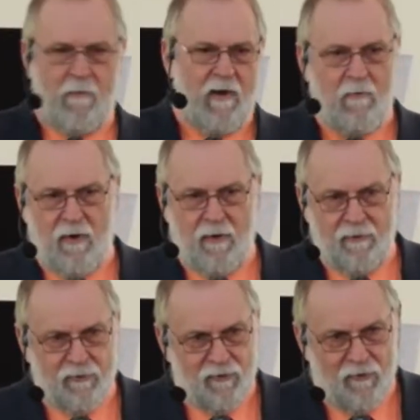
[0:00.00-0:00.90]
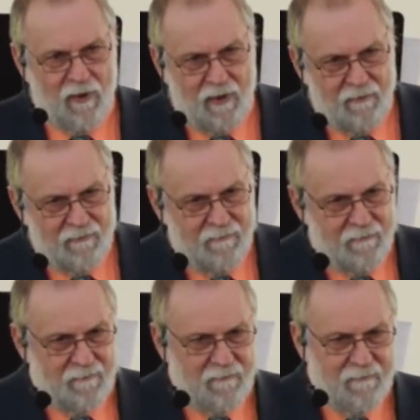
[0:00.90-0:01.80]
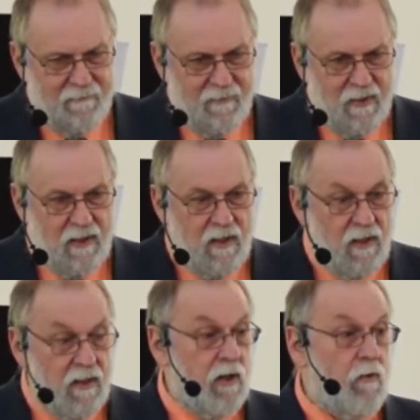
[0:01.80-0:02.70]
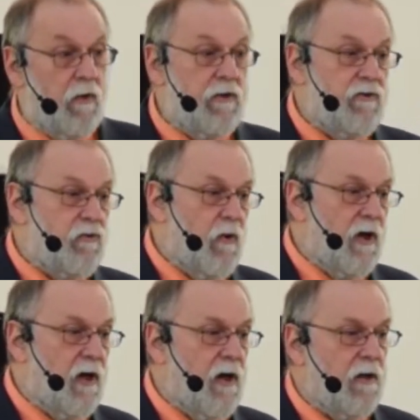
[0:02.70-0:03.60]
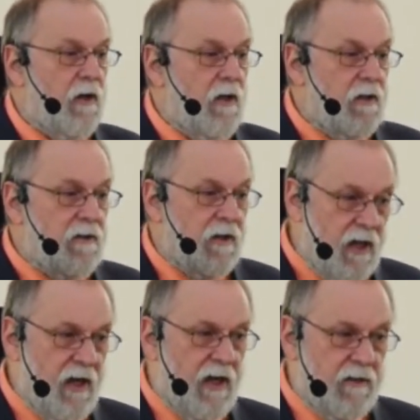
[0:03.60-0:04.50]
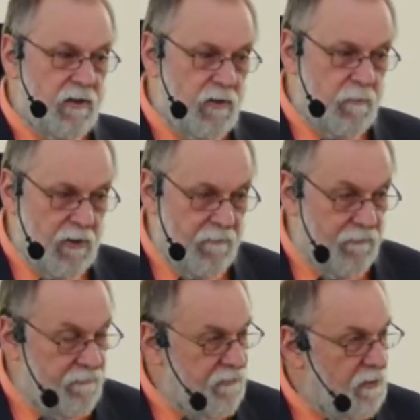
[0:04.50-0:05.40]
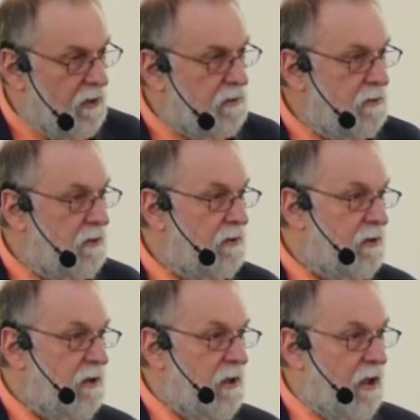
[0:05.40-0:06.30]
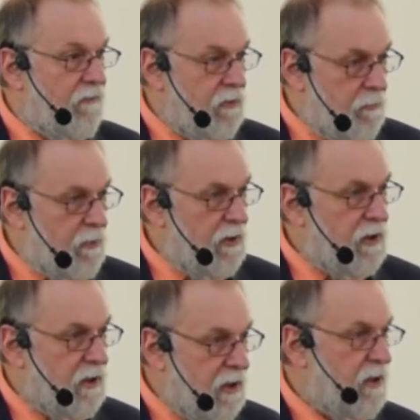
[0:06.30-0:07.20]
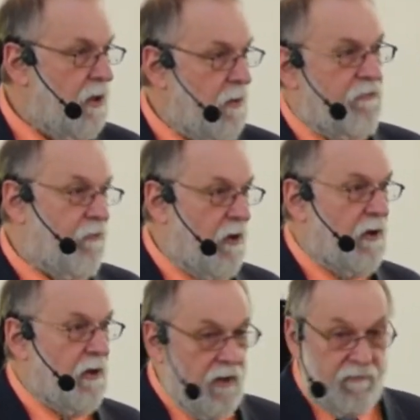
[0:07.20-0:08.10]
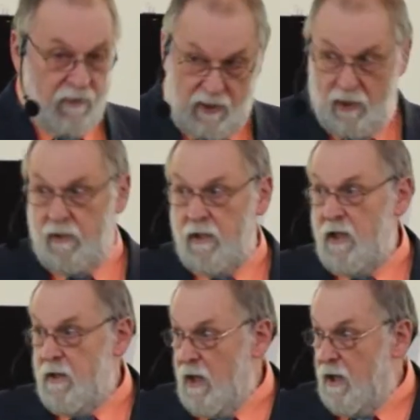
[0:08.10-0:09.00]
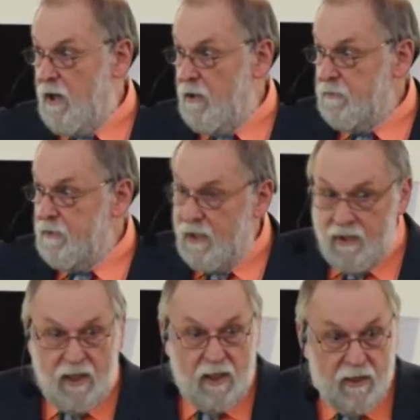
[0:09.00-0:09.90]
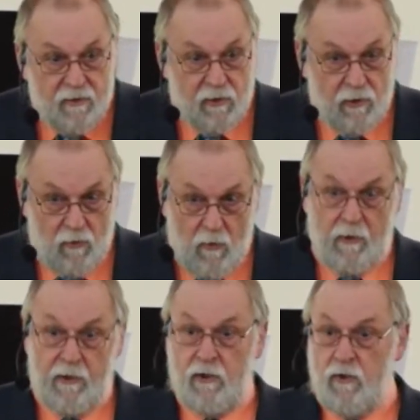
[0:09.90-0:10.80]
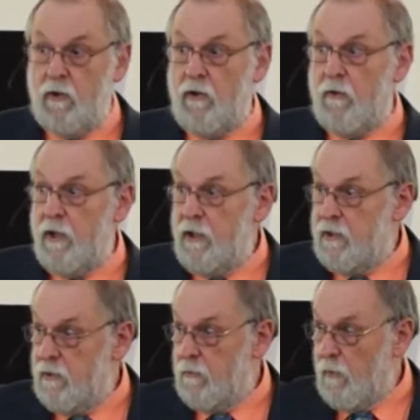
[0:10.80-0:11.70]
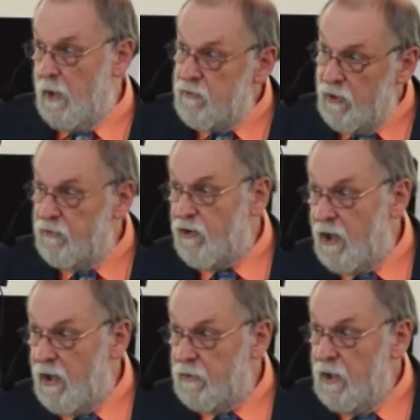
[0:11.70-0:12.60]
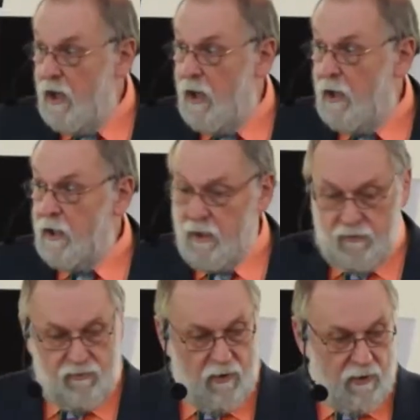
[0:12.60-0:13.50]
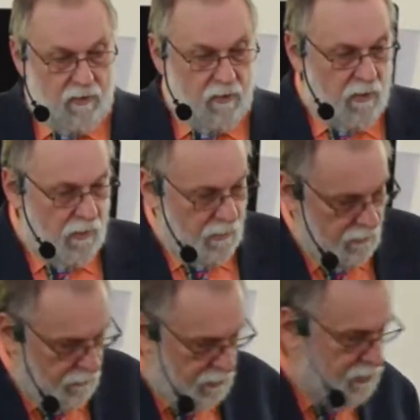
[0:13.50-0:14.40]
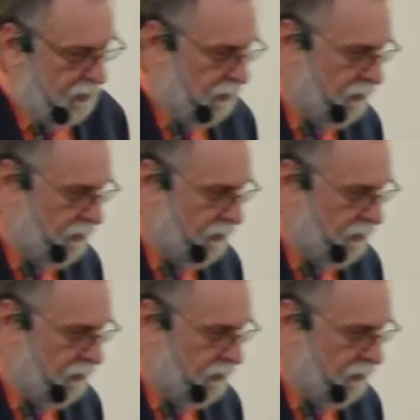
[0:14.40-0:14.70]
mother's grave. Now, when you swear to God, you better fulfill it. If you bring the kid up front and have the kid dedicated to the Lord, and you agree to raise that child as a Christian